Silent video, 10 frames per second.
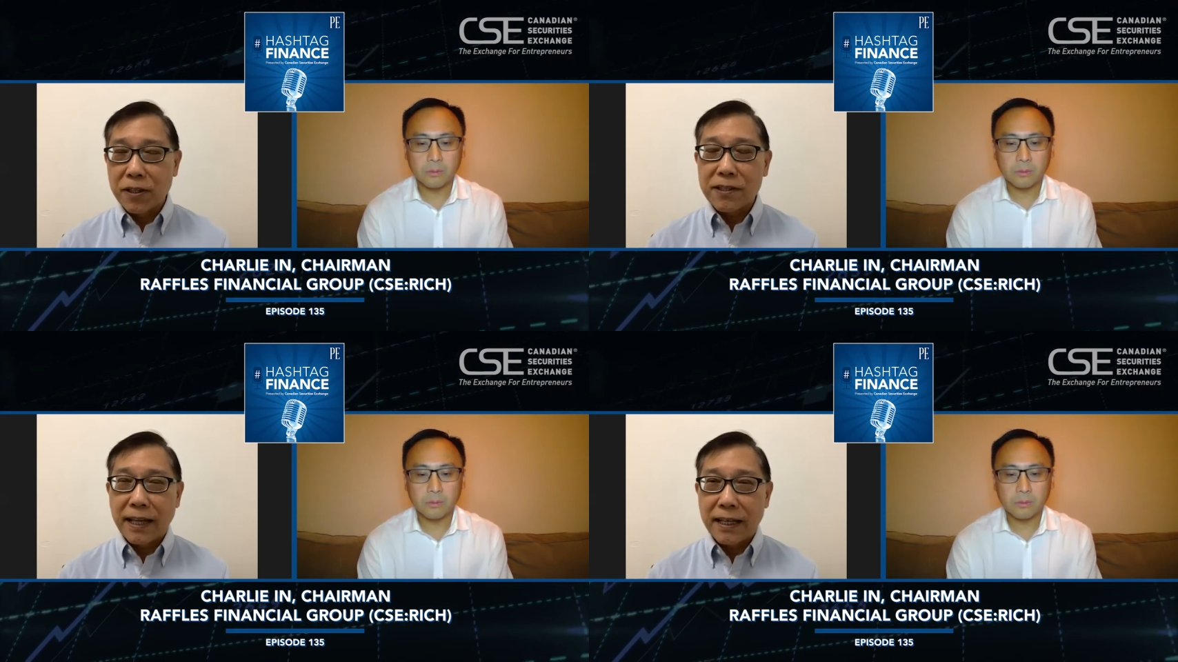
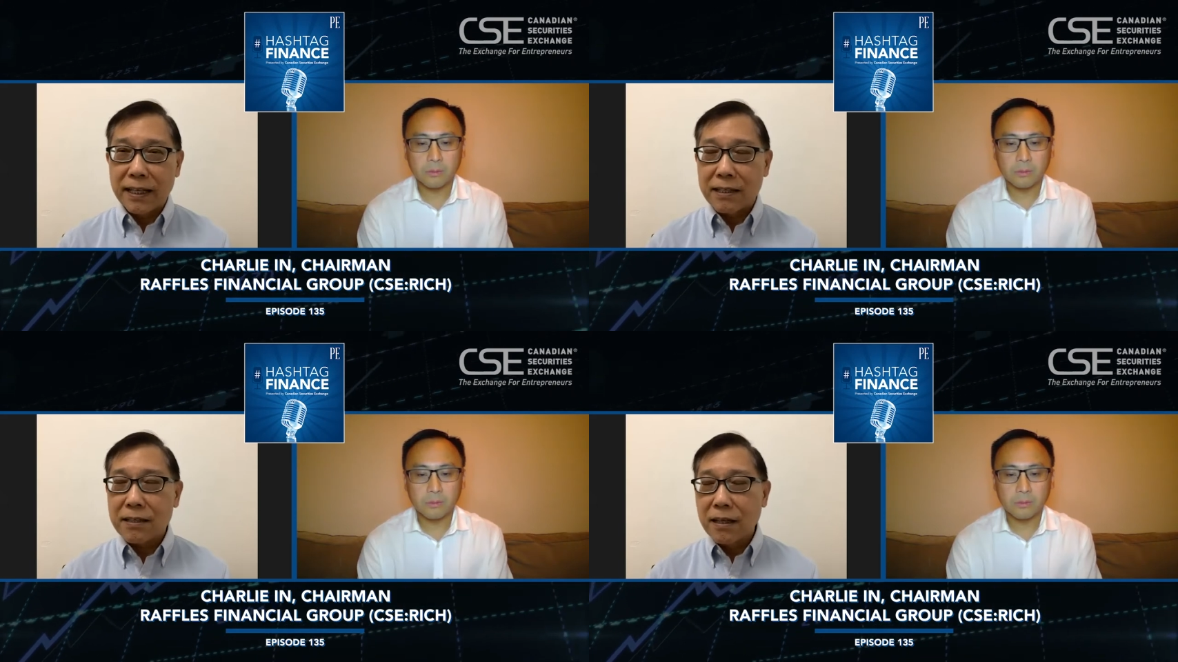
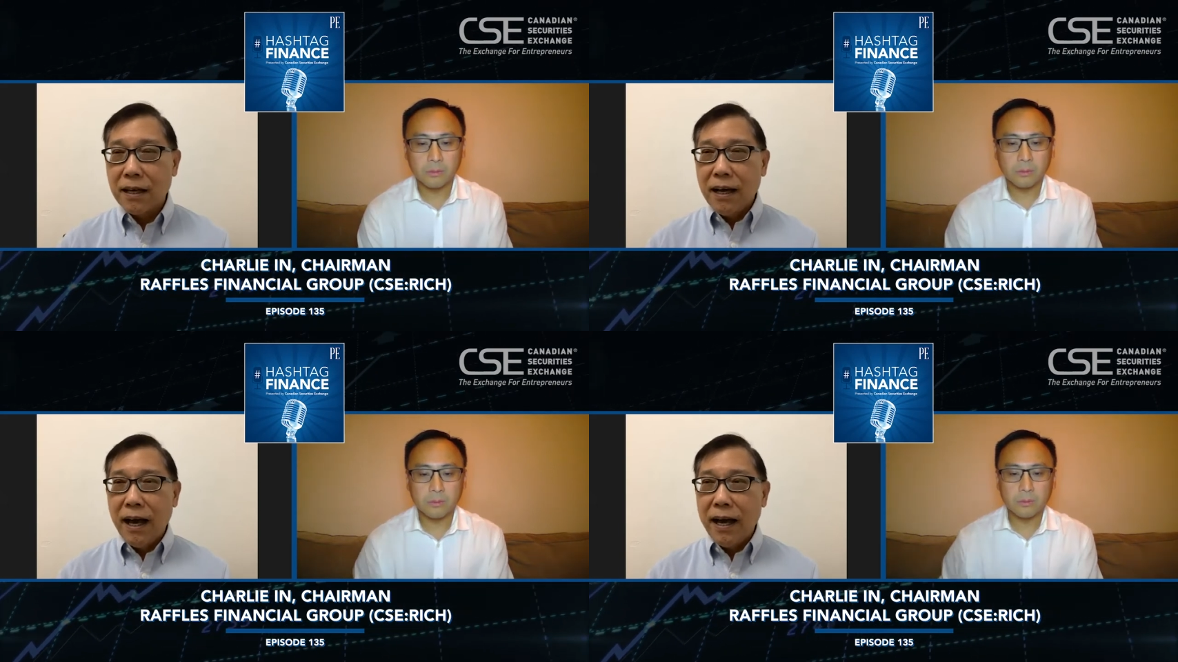Speaker 1: standards,
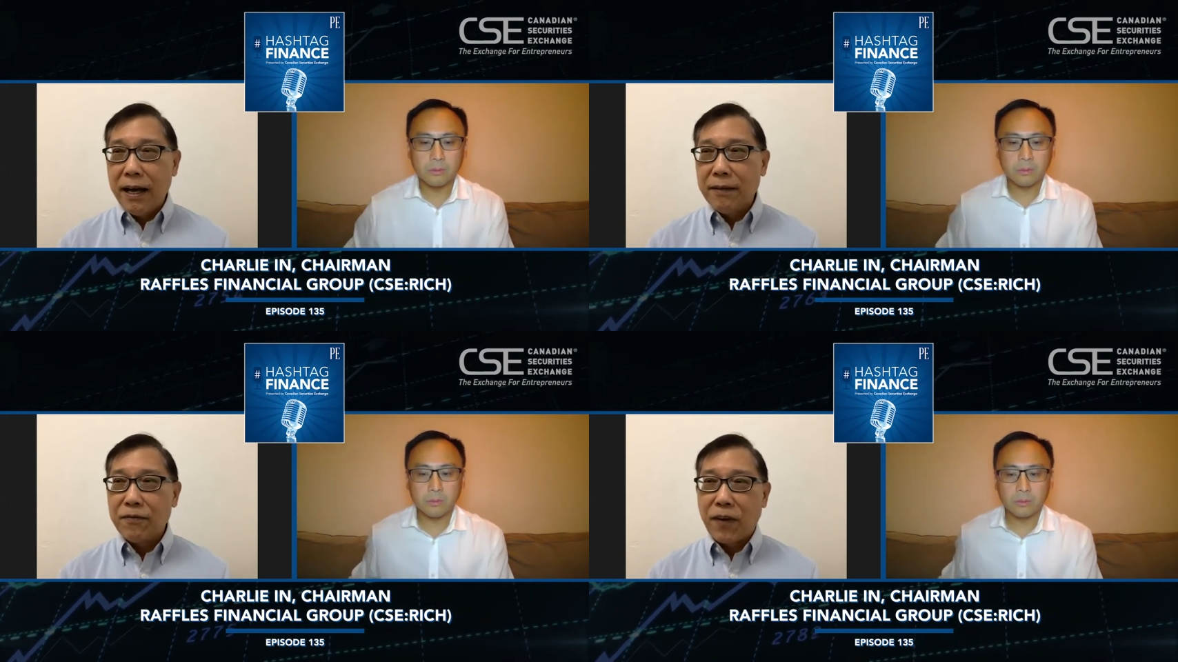
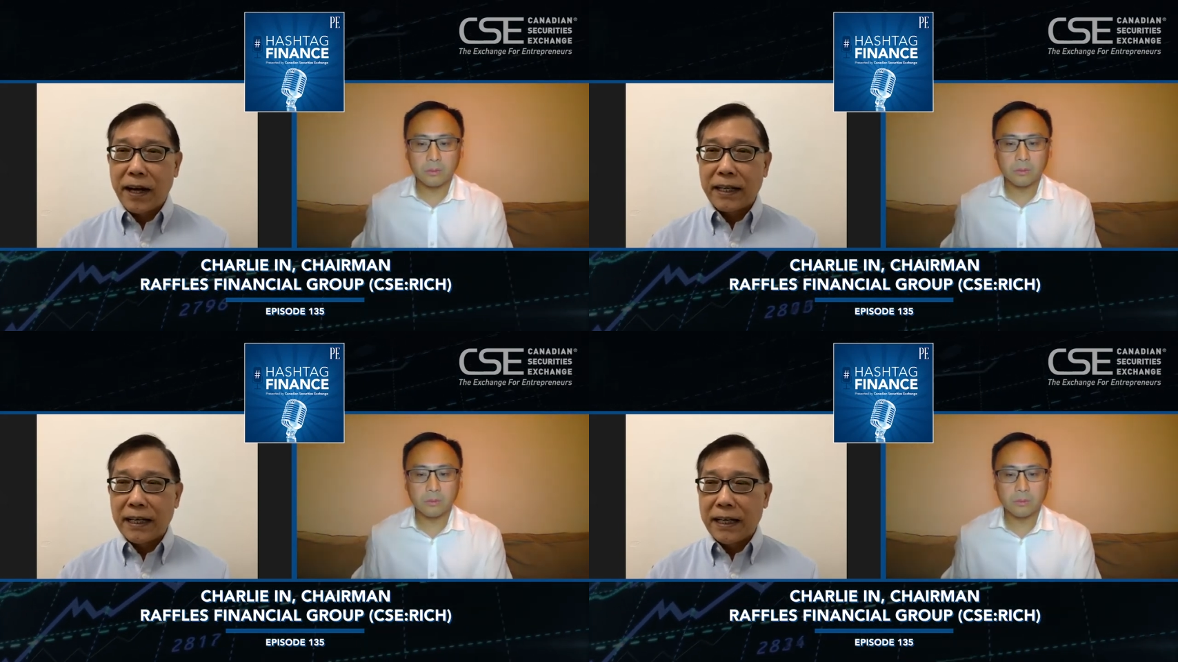and
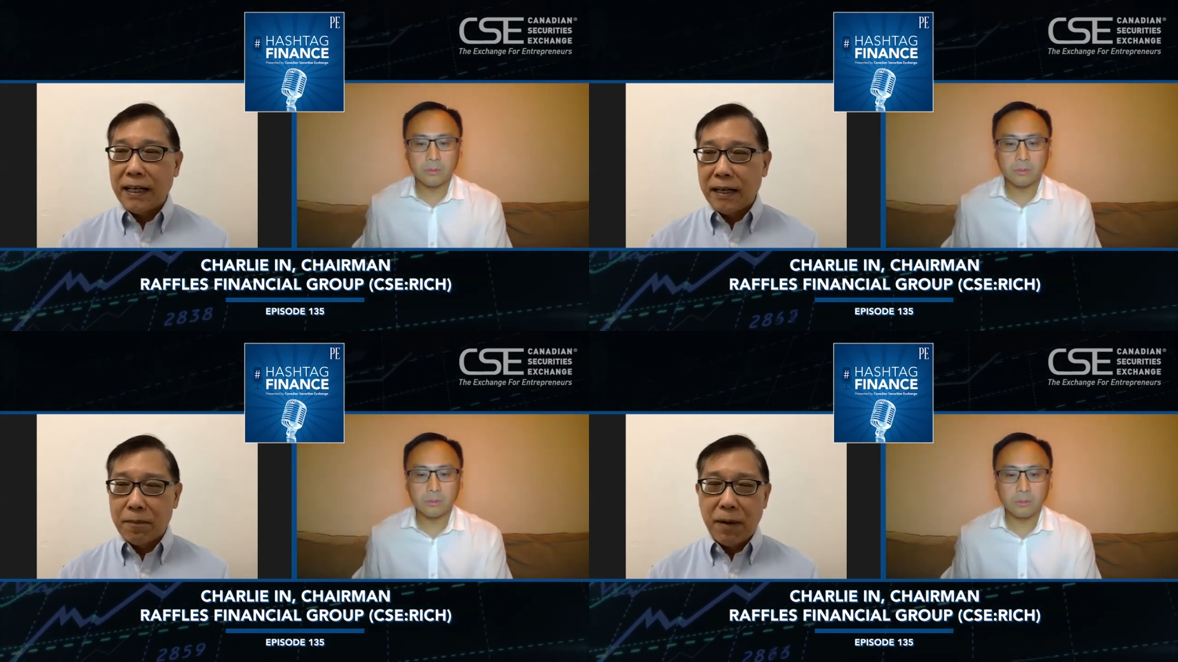
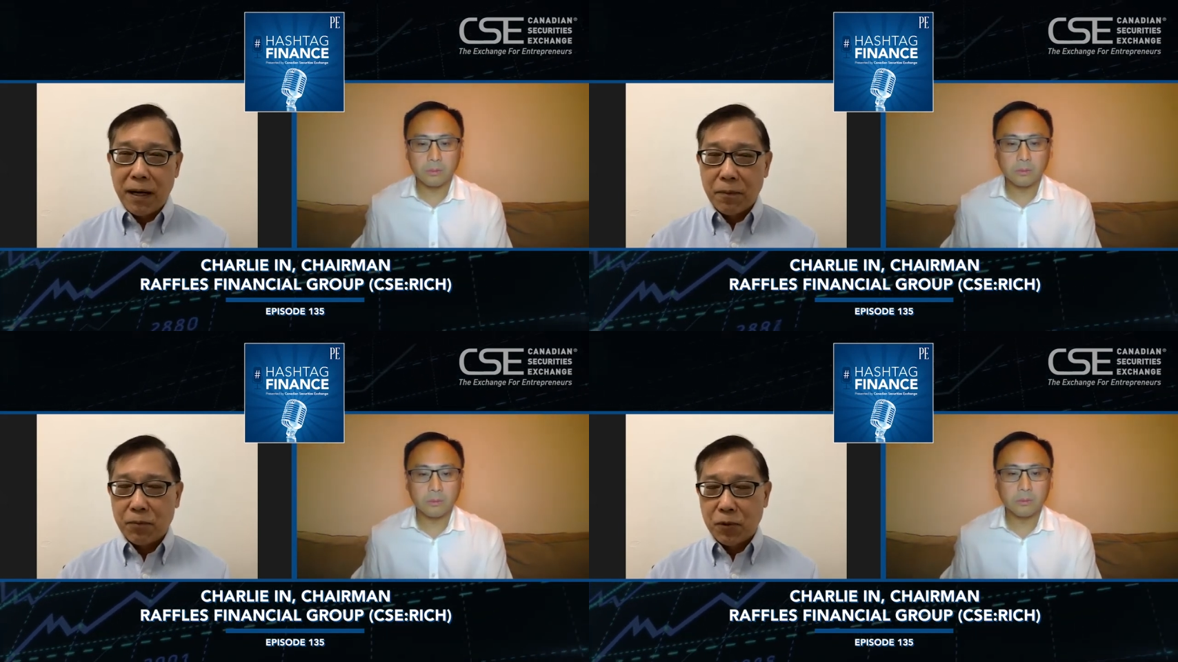finally
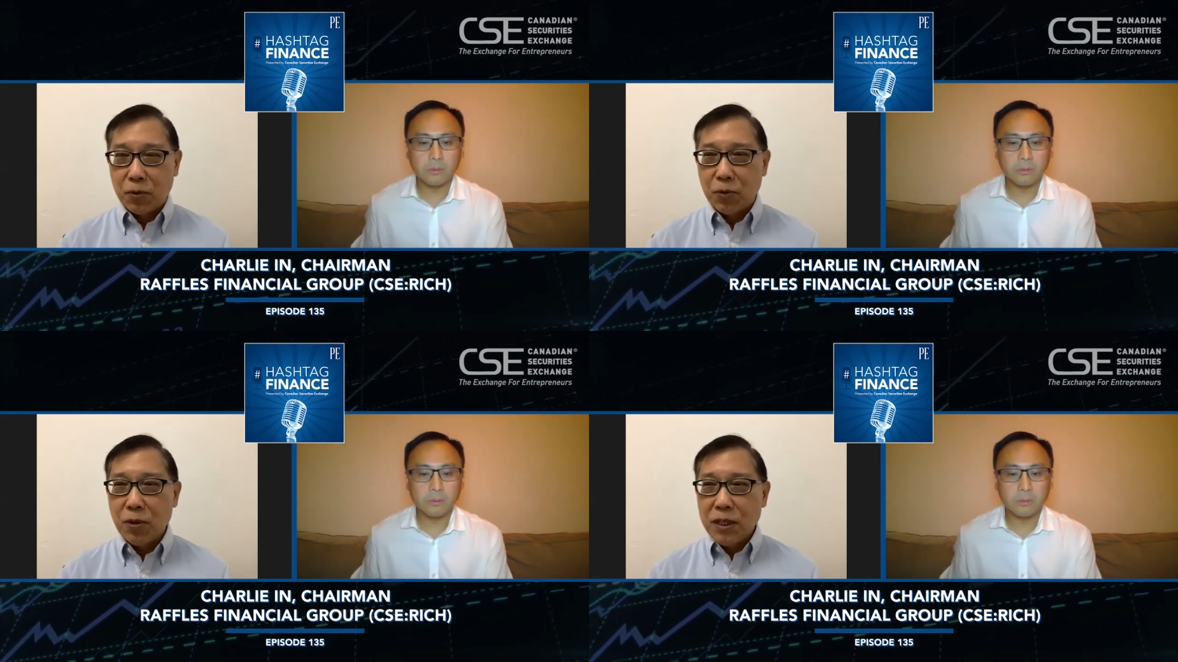help
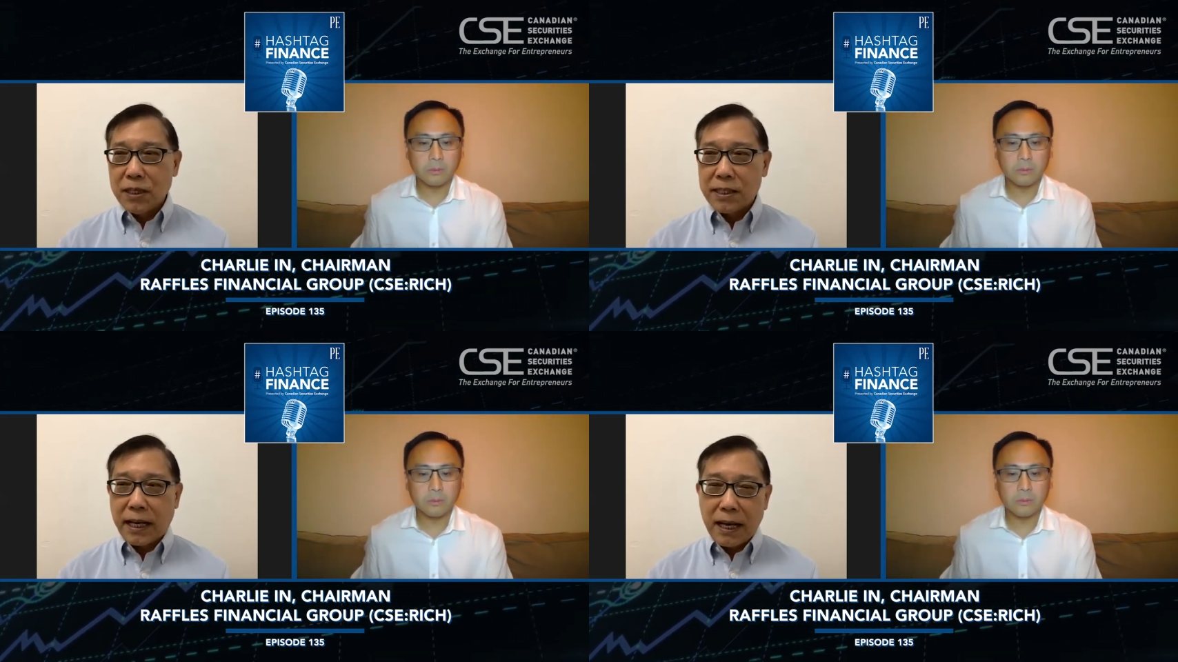to
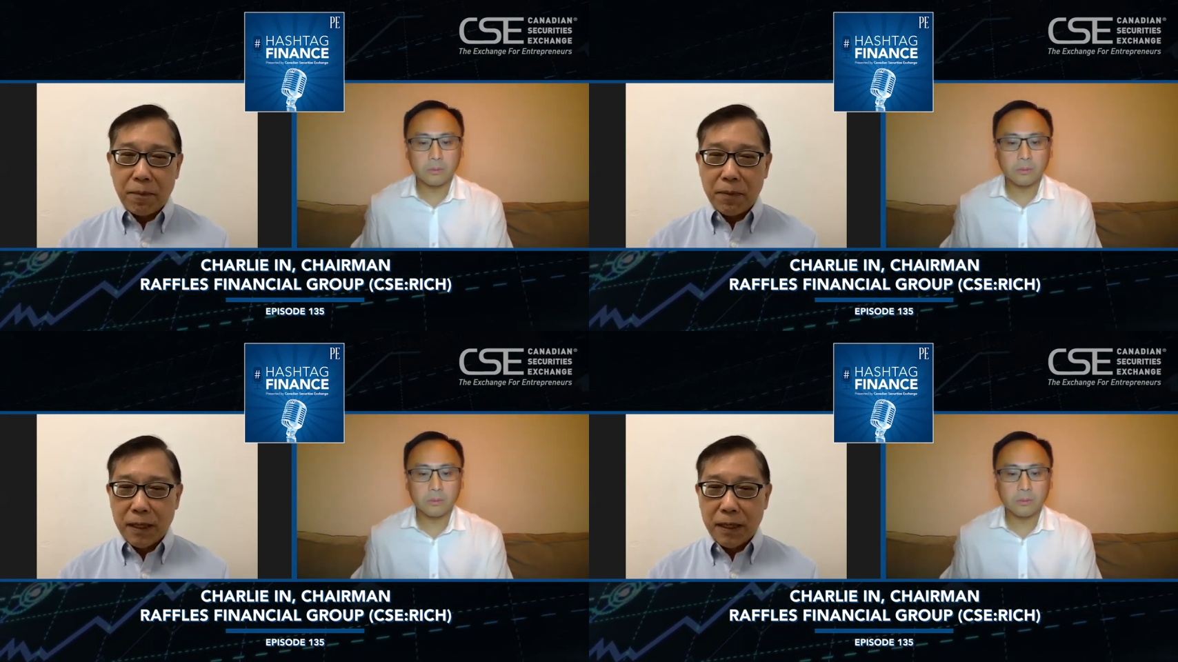set up